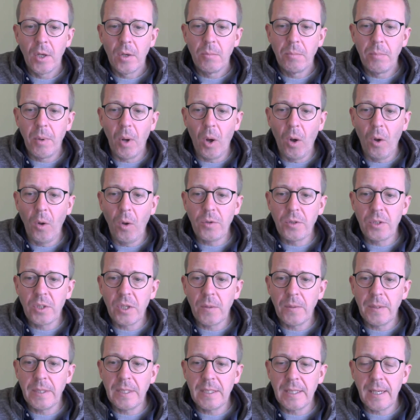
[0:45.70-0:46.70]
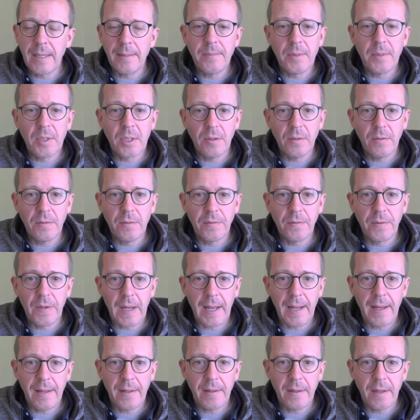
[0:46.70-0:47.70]
but also in terms of
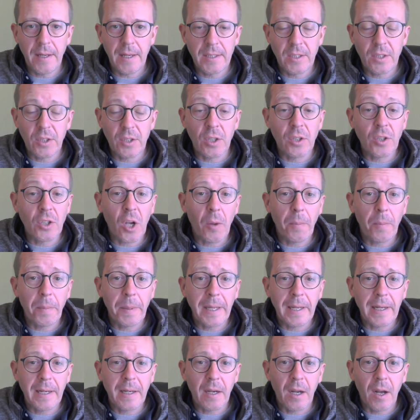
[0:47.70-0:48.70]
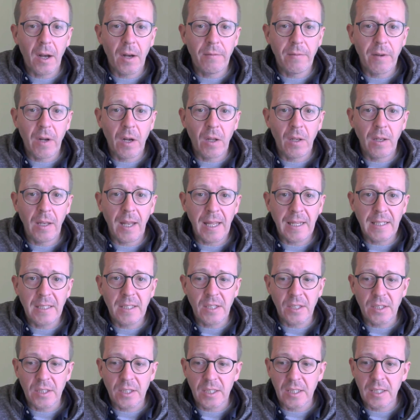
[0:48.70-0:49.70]
it's the topic of our
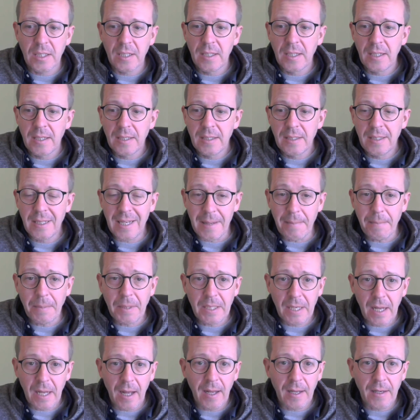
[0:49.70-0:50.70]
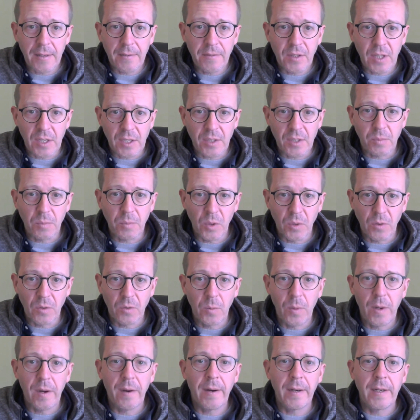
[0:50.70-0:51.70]
latest deep dive this
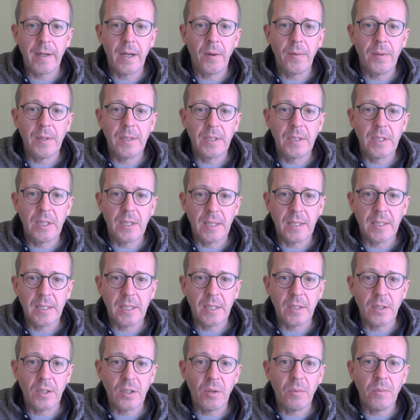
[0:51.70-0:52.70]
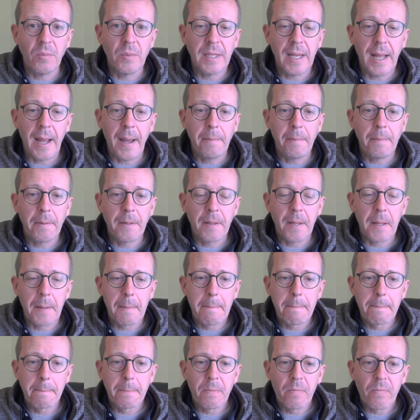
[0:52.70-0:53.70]
month, where I go into this in some depth.
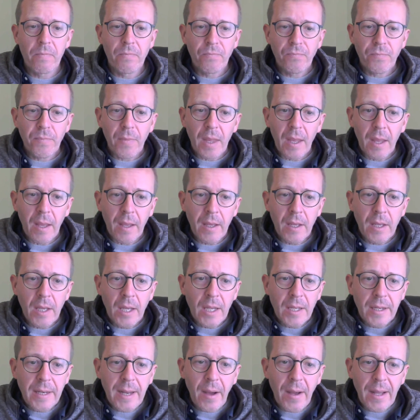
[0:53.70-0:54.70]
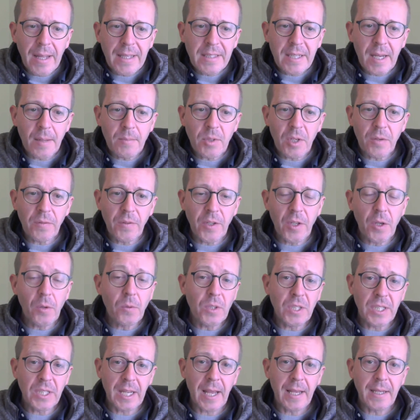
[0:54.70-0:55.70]
Now, in terms of
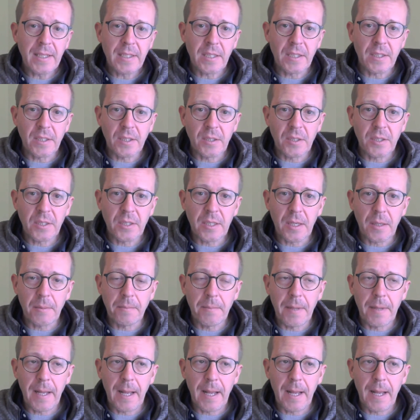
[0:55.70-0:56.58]
use cases,